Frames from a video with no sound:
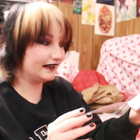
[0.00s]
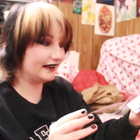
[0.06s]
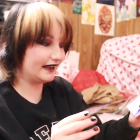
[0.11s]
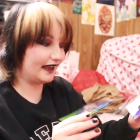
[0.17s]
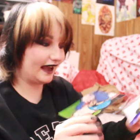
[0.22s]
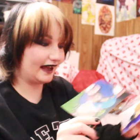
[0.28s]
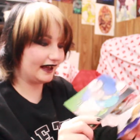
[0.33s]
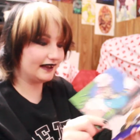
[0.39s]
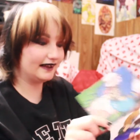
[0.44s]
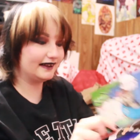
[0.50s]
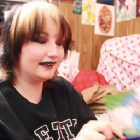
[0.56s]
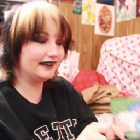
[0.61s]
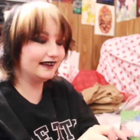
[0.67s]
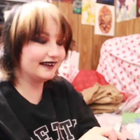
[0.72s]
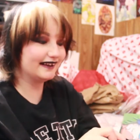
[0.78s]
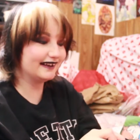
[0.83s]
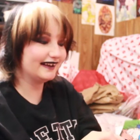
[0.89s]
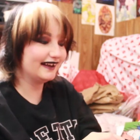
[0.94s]
Yeah.
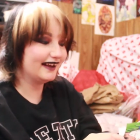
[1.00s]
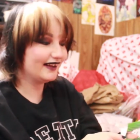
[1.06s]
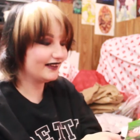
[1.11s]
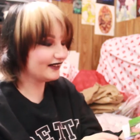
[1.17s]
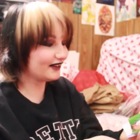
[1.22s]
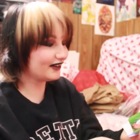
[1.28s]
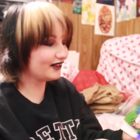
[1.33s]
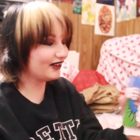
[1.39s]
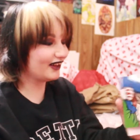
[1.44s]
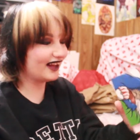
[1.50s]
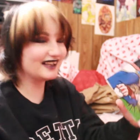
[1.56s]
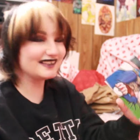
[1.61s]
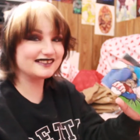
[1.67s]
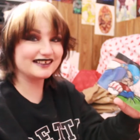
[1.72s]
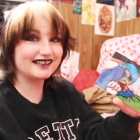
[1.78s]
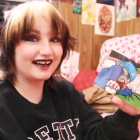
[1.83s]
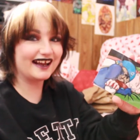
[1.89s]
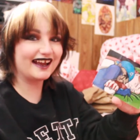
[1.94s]
They're
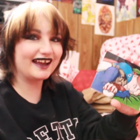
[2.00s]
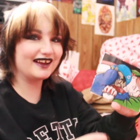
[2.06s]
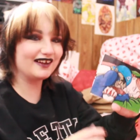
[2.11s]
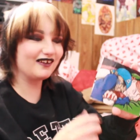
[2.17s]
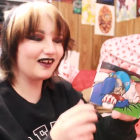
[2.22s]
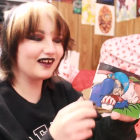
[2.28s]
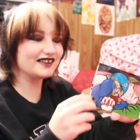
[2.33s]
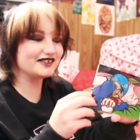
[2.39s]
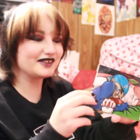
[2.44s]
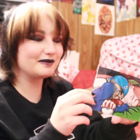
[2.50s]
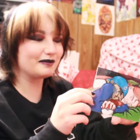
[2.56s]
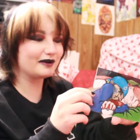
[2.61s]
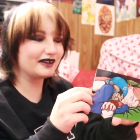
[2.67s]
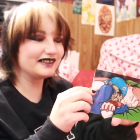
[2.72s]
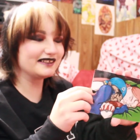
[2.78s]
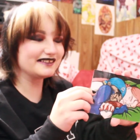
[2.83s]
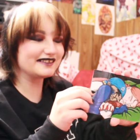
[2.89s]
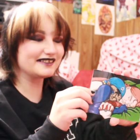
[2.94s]
glossy and I hate glossy
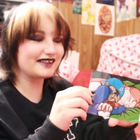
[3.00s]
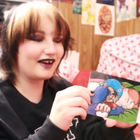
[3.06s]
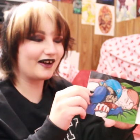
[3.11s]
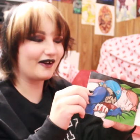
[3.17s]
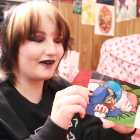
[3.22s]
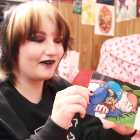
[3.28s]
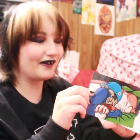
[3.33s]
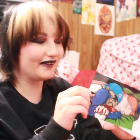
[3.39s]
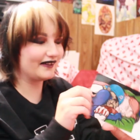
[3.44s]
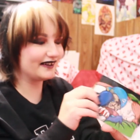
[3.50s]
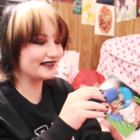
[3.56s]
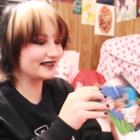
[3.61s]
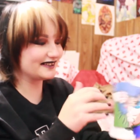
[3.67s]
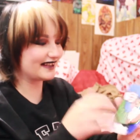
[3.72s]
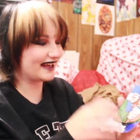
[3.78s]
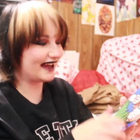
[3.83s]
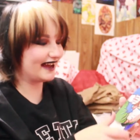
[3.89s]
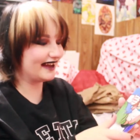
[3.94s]
prints, so there's
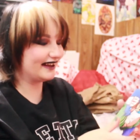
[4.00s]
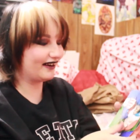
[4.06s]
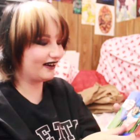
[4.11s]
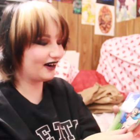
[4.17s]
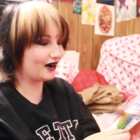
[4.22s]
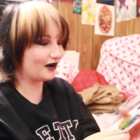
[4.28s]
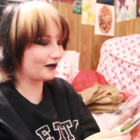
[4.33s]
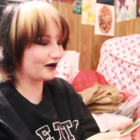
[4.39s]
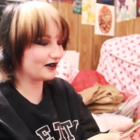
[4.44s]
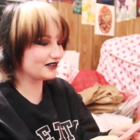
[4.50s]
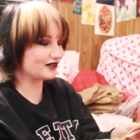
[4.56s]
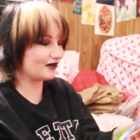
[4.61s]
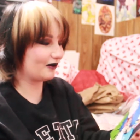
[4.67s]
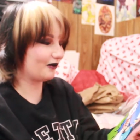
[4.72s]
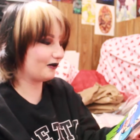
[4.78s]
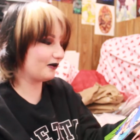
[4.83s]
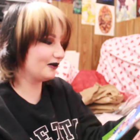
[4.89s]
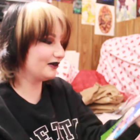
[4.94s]
that. Artwork's
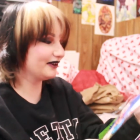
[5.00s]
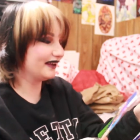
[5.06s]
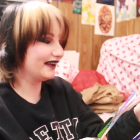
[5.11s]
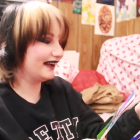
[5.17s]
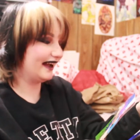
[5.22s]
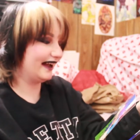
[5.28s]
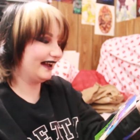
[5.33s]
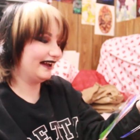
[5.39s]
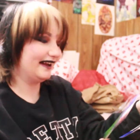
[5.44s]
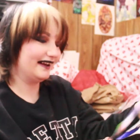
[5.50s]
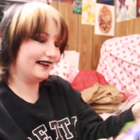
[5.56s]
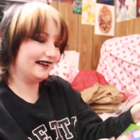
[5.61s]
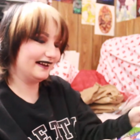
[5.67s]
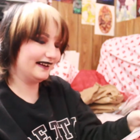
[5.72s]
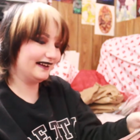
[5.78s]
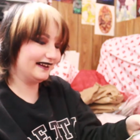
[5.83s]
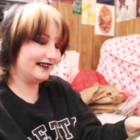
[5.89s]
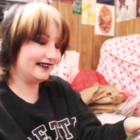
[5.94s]
old.
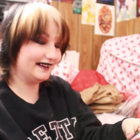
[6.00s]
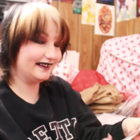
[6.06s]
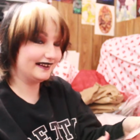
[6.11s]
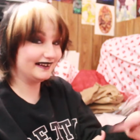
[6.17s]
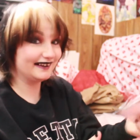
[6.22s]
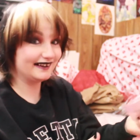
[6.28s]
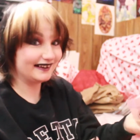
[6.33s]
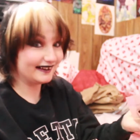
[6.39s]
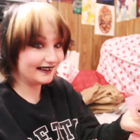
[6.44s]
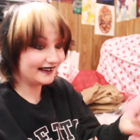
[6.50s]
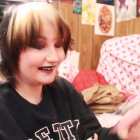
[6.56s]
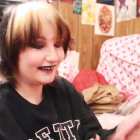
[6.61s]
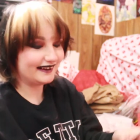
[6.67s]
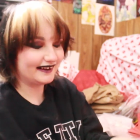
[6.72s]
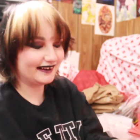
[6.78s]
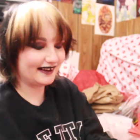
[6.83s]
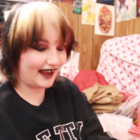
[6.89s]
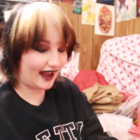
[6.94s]

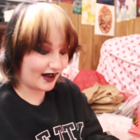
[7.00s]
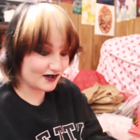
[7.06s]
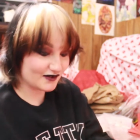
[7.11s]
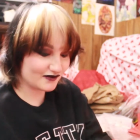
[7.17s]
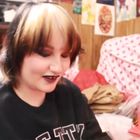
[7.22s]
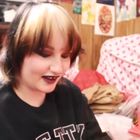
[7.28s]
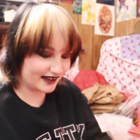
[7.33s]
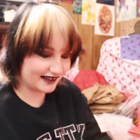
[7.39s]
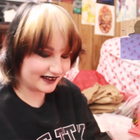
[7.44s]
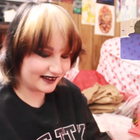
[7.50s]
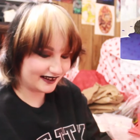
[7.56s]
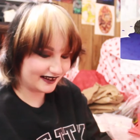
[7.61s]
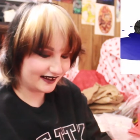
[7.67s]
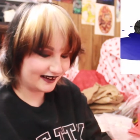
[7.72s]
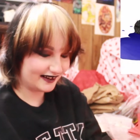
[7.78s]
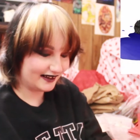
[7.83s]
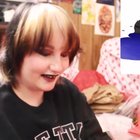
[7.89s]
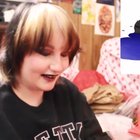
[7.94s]
Yeah, fun.
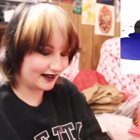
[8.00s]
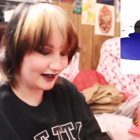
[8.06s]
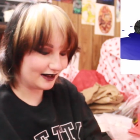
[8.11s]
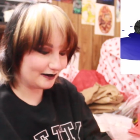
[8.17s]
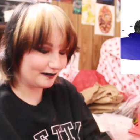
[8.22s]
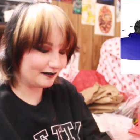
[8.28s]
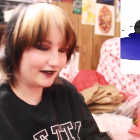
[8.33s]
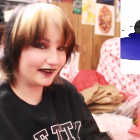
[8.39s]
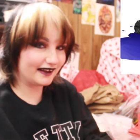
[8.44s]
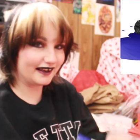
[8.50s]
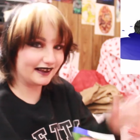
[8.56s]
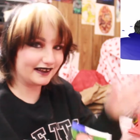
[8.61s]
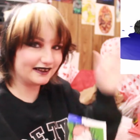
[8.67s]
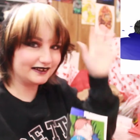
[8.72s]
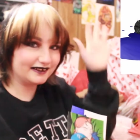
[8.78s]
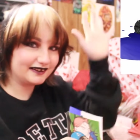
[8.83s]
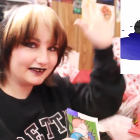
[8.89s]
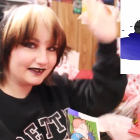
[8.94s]

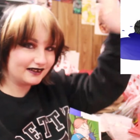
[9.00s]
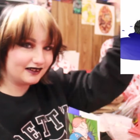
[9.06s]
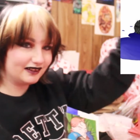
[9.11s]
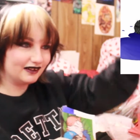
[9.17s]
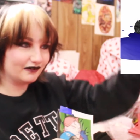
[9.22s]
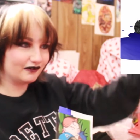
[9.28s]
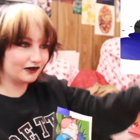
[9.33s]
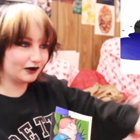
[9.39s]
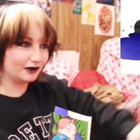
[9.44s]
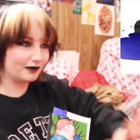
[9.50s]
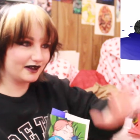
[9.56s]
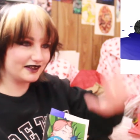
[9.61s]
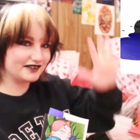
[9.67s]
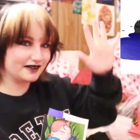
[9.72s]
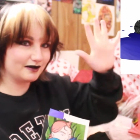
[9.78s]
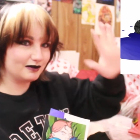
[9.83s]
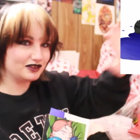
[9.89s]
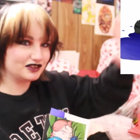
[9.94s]
Again, the full
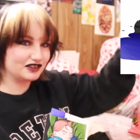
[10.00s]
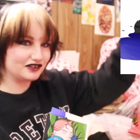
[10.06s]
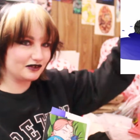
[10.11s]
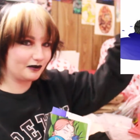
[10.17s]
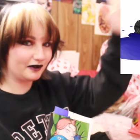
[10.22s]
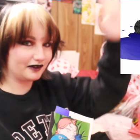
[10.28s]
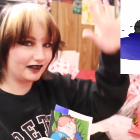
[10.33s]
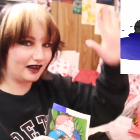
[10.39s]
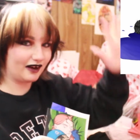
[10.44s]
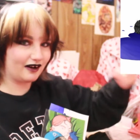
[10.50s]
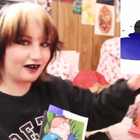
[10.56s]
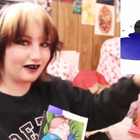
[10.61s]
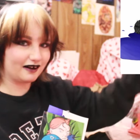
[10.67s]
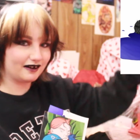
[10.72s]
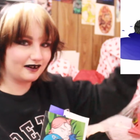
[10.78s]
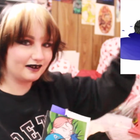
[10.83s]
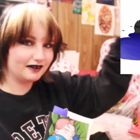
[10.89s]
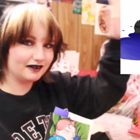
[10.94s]
res images of what they
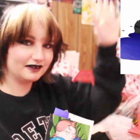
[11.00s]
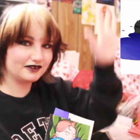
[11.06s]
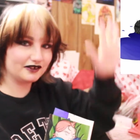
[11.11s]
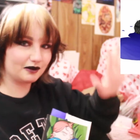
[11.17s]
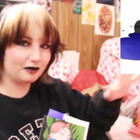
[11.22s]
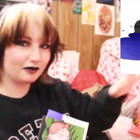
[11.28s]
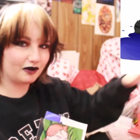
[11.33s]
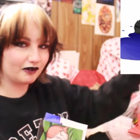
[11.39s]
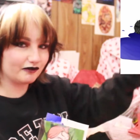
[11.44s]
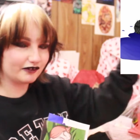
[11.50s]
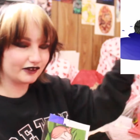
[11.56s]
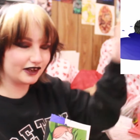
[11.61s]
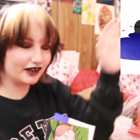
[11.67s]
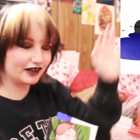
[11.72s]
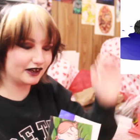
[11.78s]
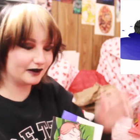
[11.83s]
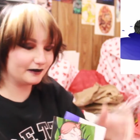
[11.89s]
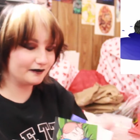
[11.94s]
are somewhere over
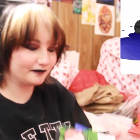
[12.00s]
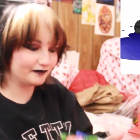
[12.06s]
here.